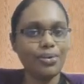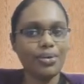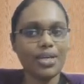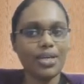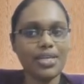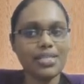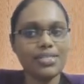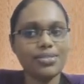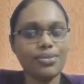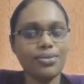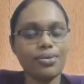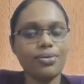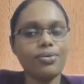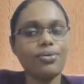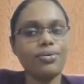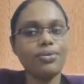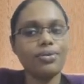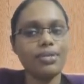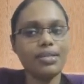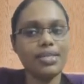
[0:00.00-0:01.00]
Okay,
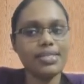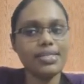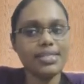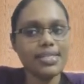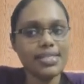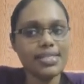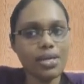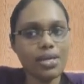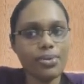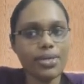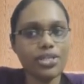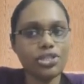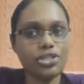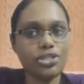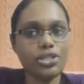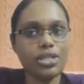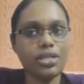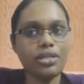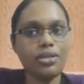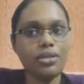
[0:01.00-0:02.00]
so this is a
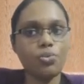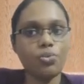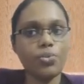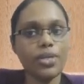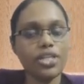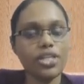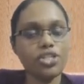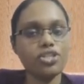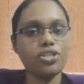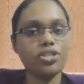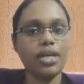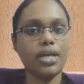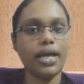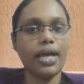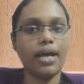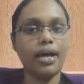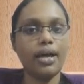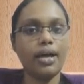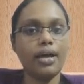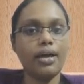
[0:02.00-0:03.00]
question which
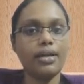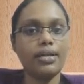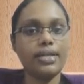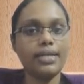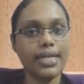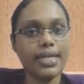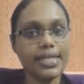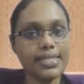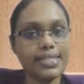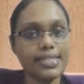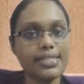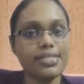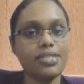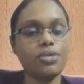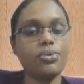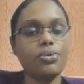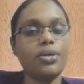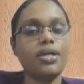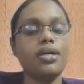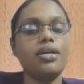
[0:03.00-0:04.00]
tests
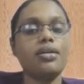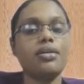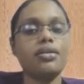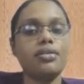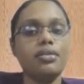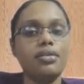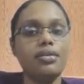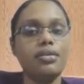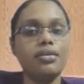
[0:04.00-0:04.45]
your